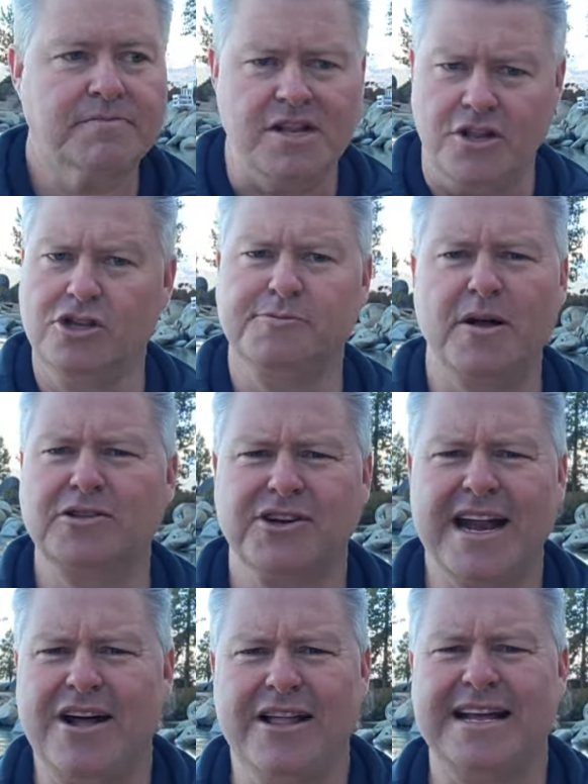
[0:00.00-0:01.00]
Those boats are
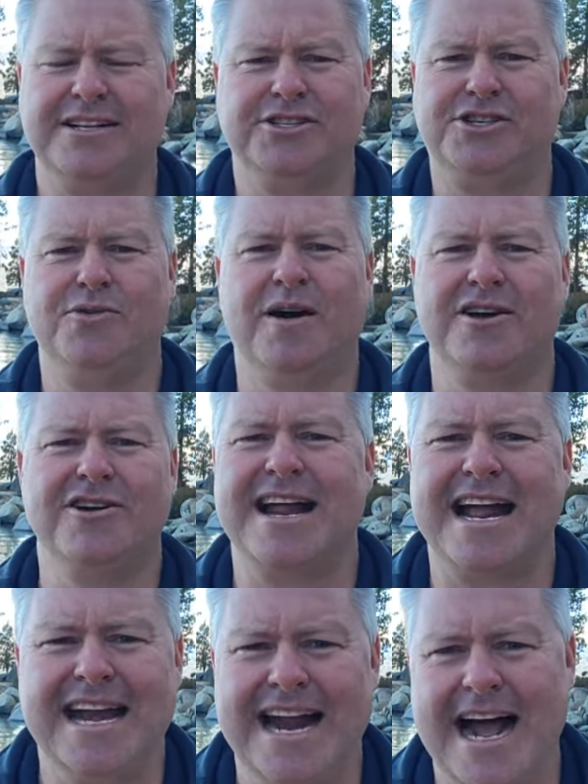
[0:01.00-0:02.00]
now like
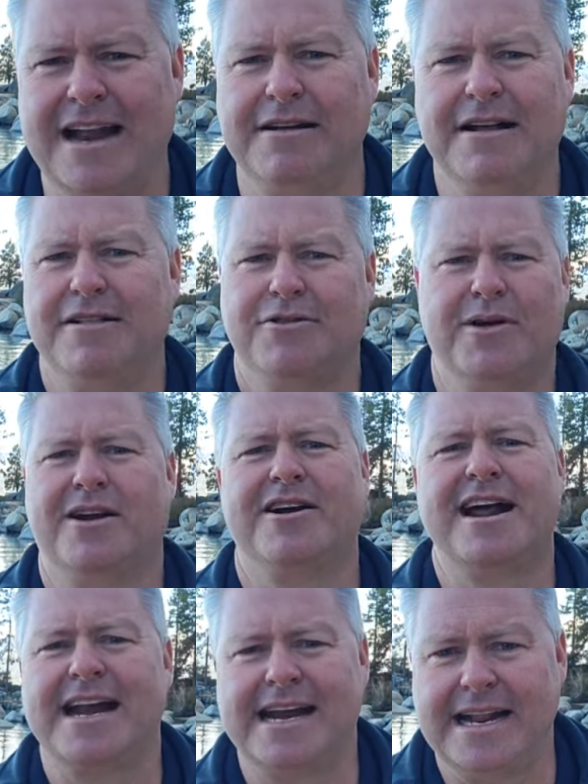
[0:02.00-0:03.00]
299,
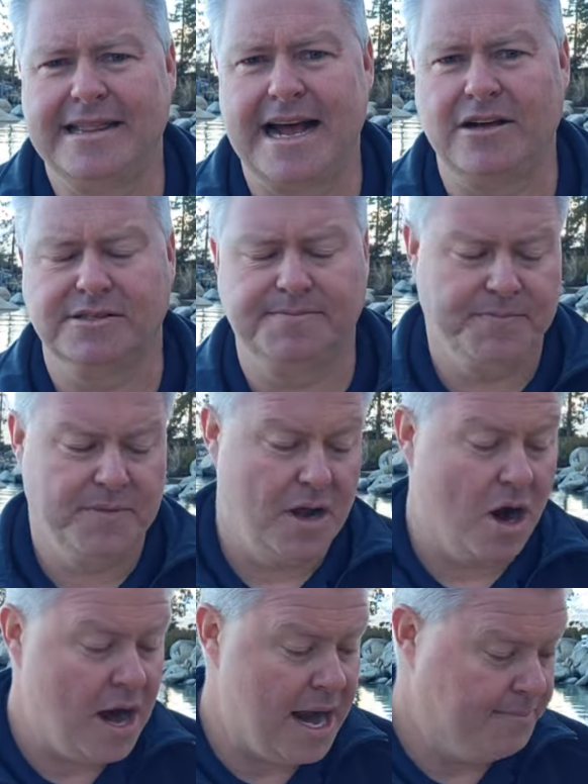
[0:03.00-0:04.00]
399,000.
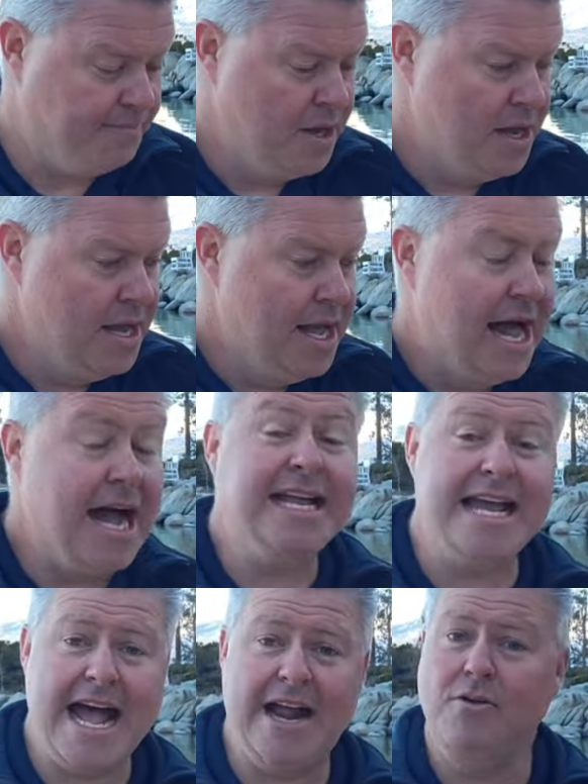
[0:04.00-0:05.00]
All right.
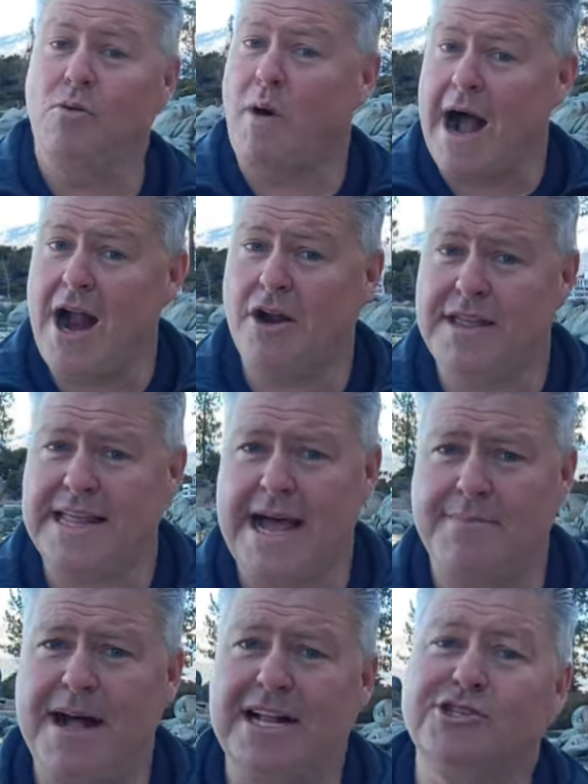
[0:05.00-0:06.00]
Again, why are they
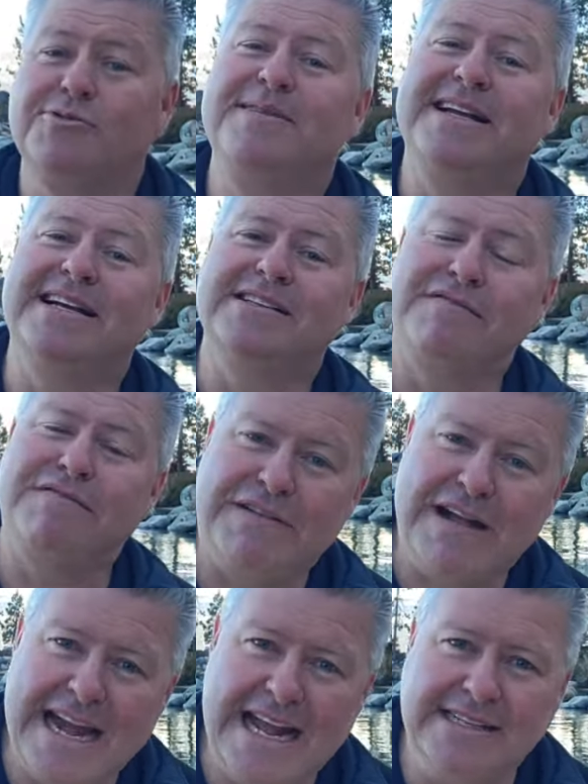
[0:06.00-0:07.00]
that much? Because of
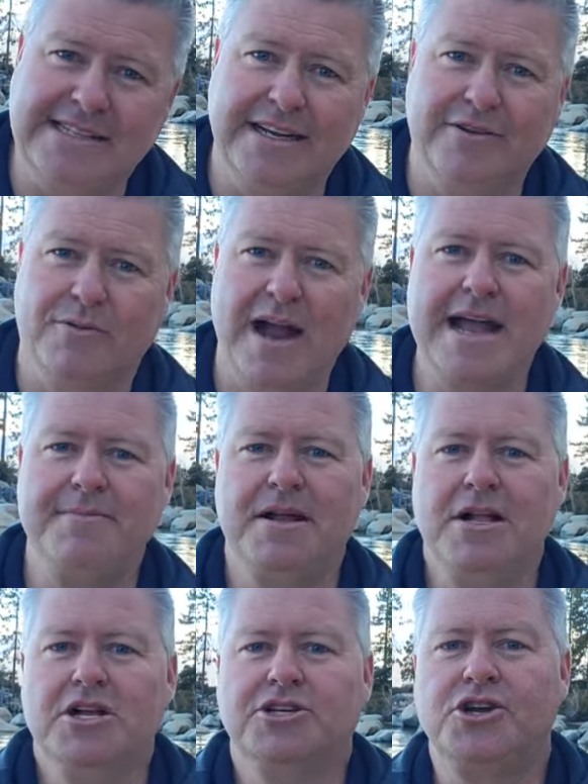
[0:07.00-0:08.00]
financing, right?
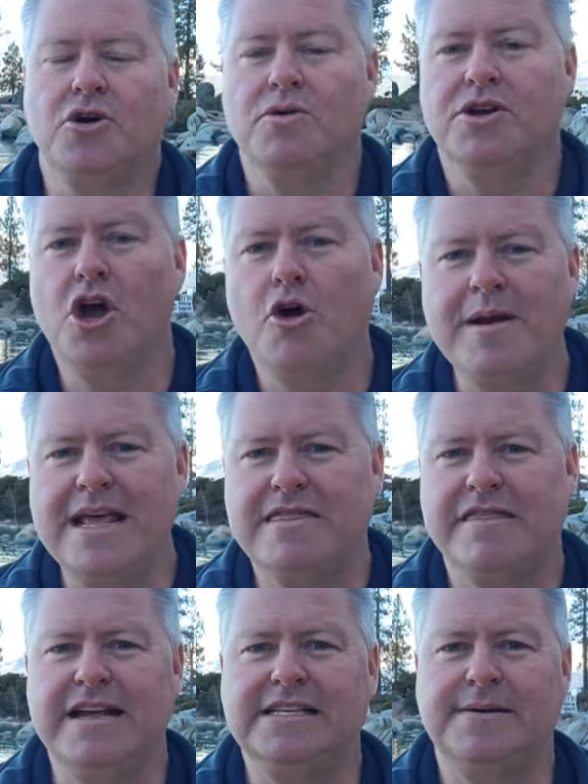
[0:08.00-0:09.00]
So nobody
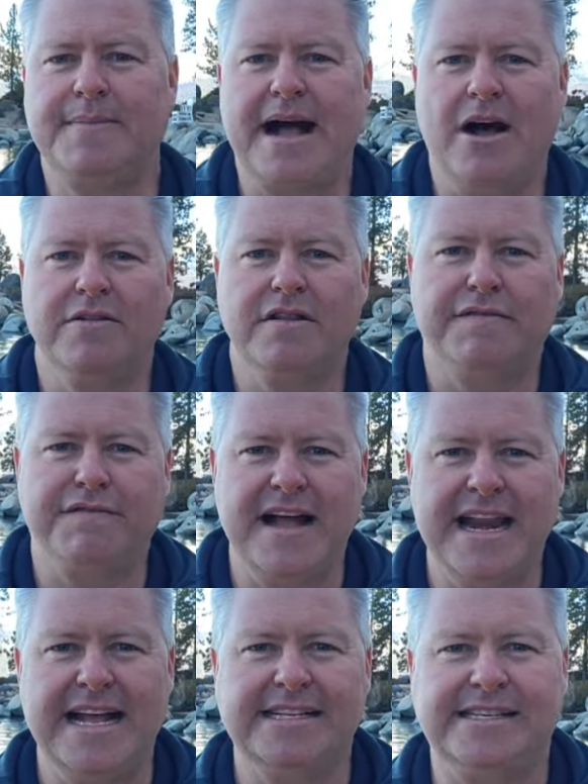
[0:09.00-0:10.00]
thinks about the
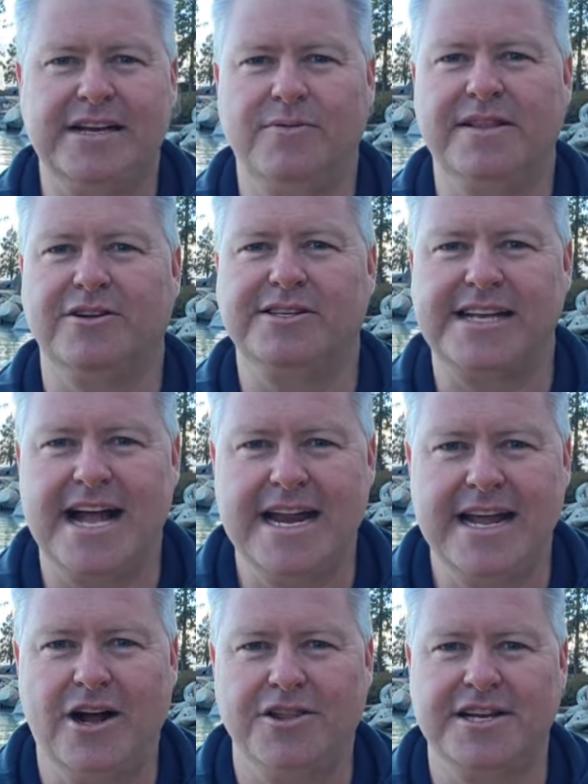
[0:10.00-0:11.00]
financing when they're
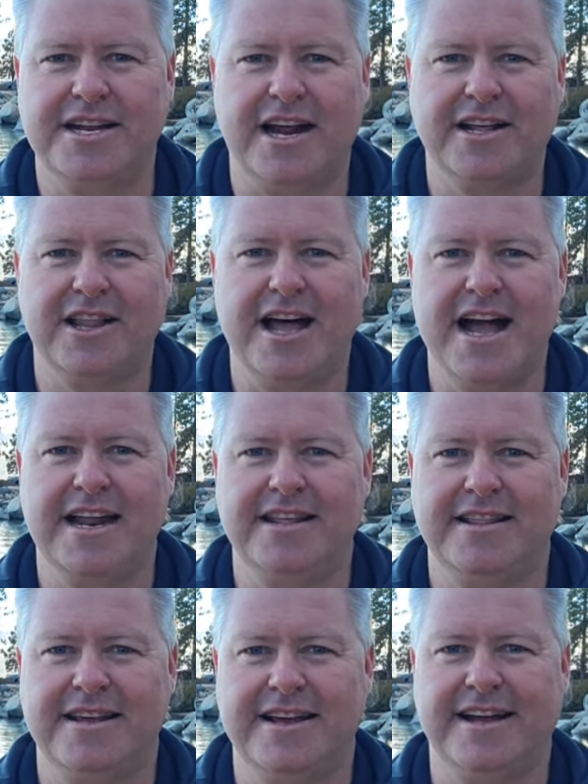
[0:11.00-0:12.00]
signing on the dotted line
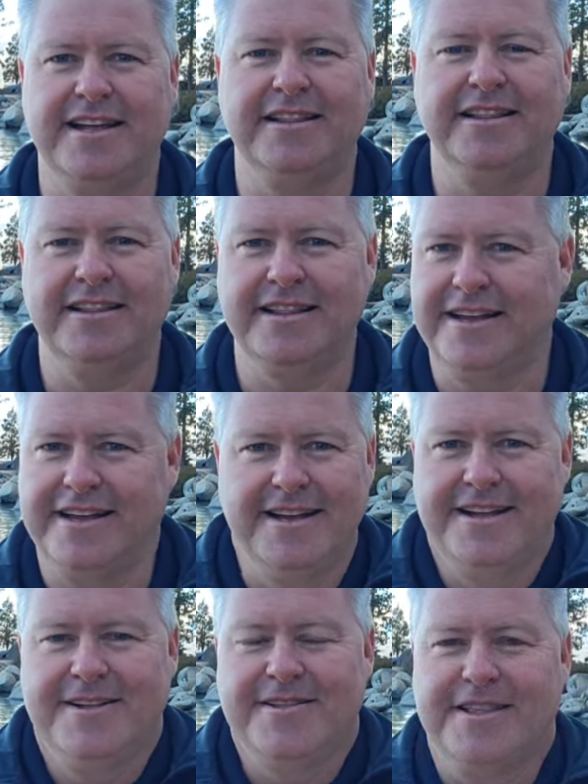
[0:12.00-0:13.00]
and the uh, the
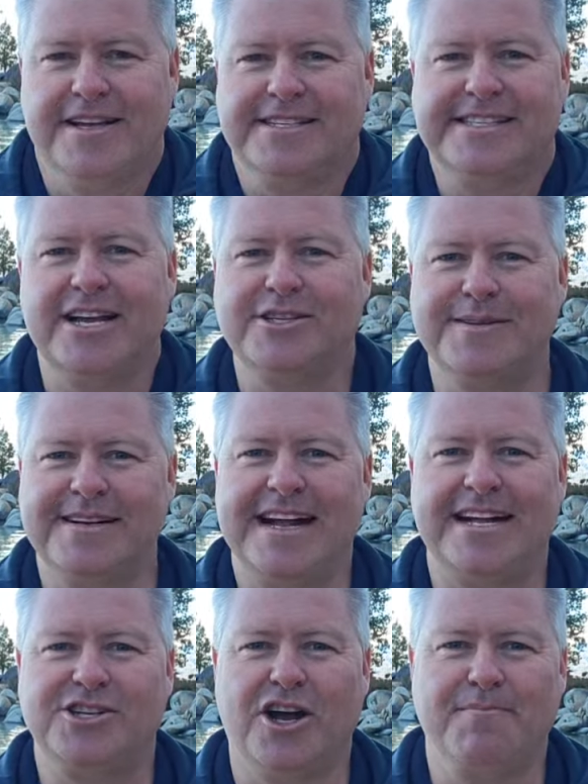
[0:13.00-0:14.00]
the salesman that
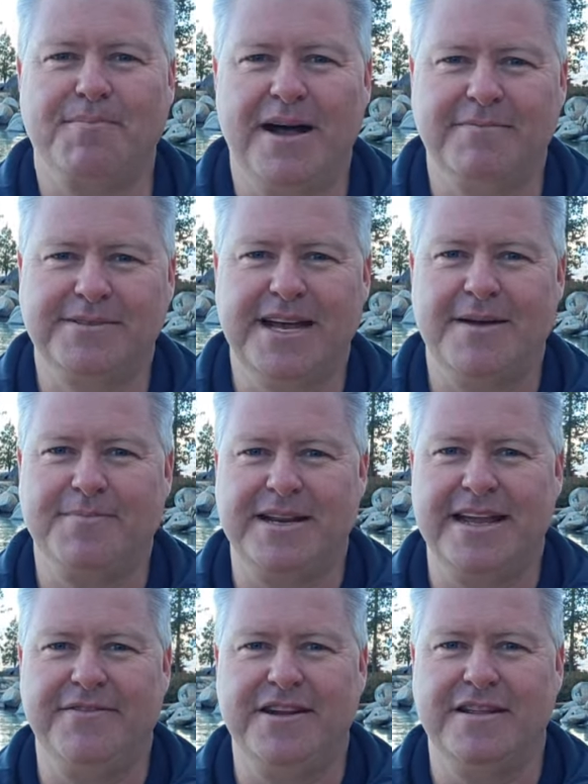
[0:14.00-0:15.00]
got y'all pumped up and
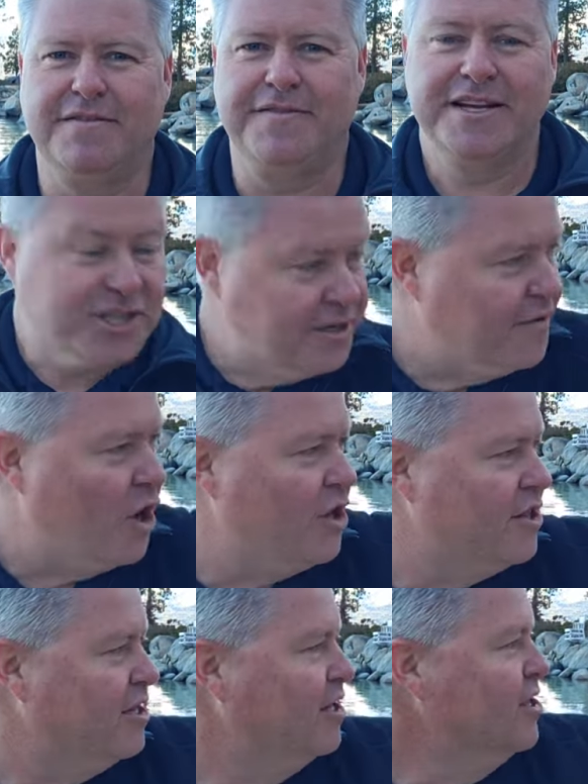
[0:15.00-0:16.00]
giving you the vision of all
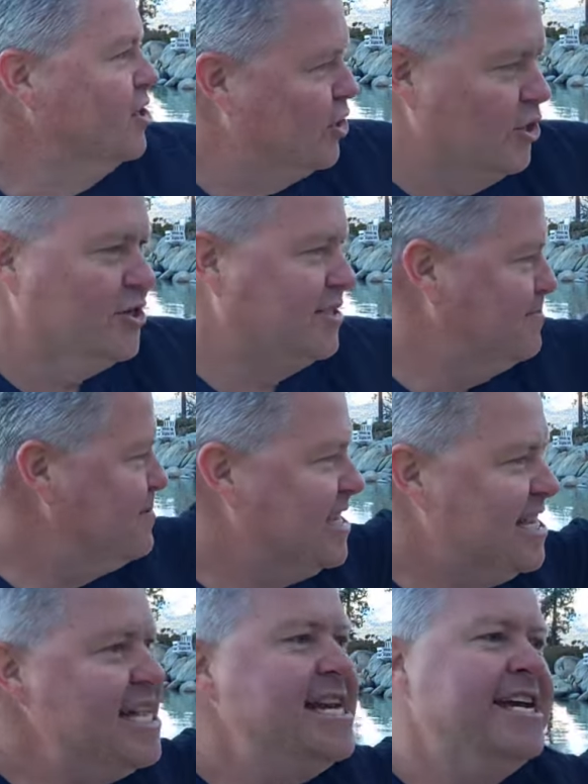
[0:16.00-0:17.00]
the girls in
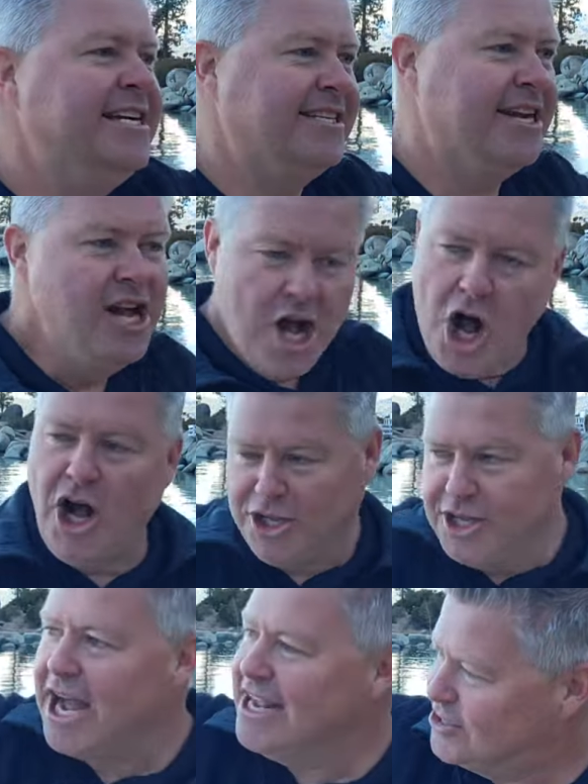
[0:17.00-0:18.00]
bikinis and all oh,
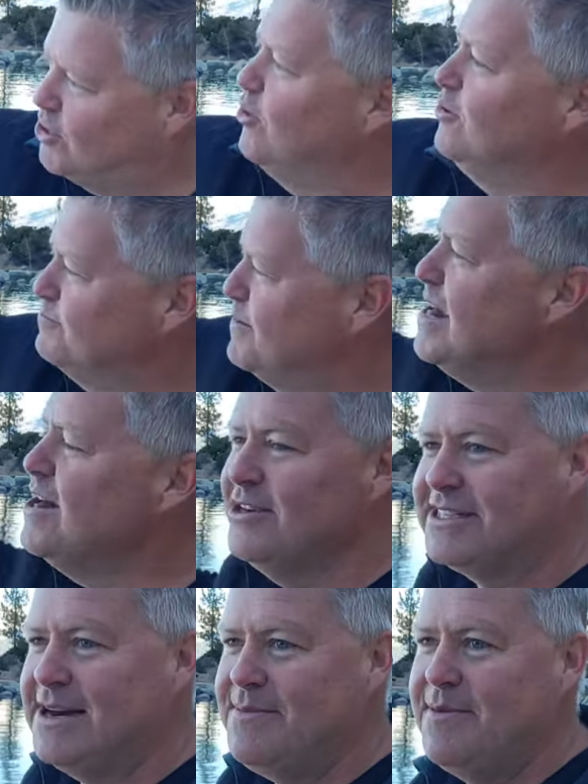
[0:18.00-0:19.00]
the ice cold beer.
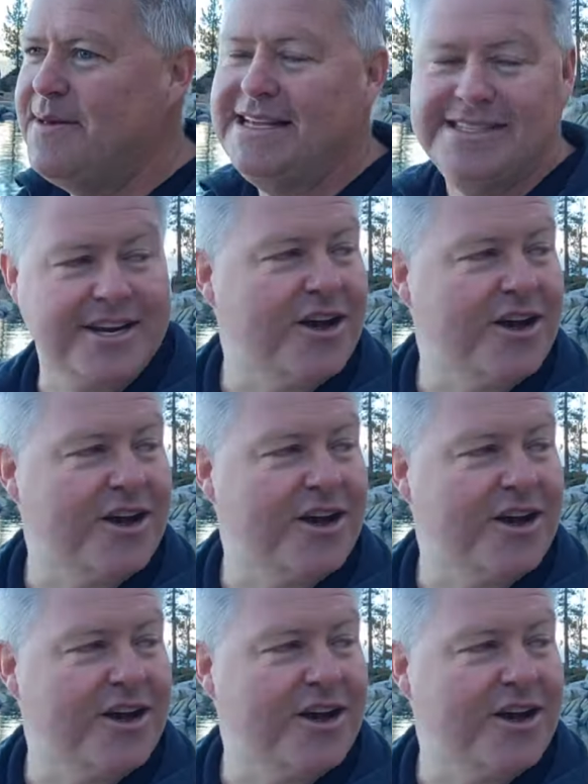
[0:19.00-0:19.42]
It's gonna be amazing.